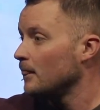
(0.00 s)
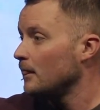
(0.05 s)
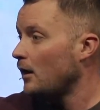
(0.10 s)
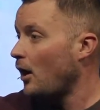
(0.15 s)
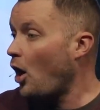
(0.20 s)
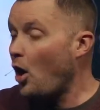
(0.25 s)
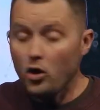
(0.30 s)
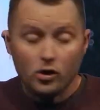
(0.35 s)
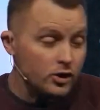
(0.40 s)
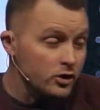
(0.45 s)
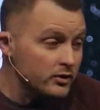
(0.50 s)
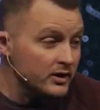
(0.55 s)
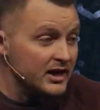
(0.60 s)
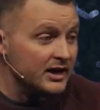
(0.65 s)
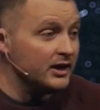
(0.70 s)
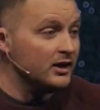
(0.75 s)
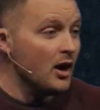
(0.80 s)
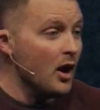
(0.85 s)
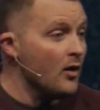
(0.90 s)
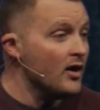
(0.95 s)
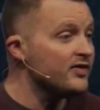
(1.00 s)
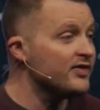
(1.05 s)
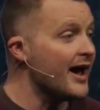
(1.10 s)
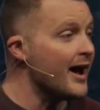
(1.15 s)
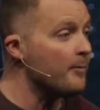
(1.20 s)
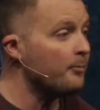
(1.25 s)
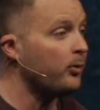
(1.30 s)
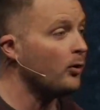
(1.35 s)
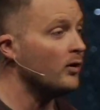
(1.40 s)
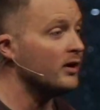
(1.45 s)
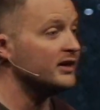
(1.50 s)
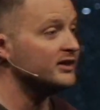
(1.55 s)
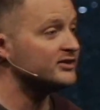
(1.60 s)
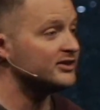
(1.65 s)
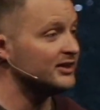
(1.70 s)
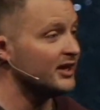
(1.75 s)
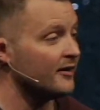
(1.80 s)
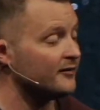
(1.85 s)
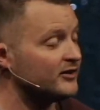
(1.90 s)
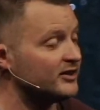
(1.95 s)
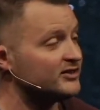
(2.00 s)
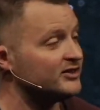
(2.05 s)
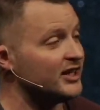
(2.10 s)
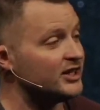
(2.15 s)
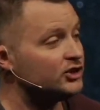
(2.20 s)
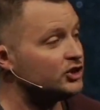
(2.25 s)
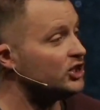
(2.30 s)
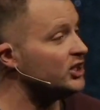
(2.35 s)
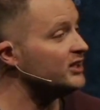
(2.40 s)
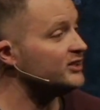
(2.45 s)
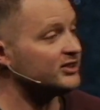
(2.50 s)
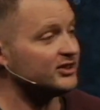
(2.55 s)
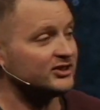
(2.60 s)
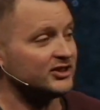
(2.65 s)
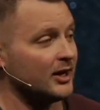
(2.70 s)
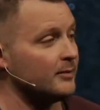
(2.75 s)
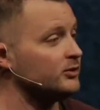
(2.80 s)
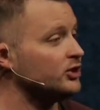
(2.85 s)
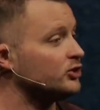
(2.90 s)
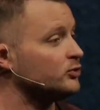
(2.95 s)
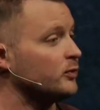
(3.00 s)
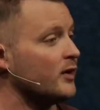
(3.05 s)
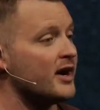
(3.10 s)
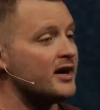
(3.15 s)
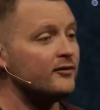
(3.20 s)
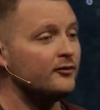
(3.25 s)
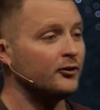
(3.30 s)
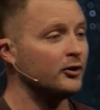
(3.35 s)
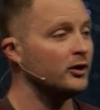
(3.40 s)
All you need to know at that point is enough to say, Jesus, I'm just ready for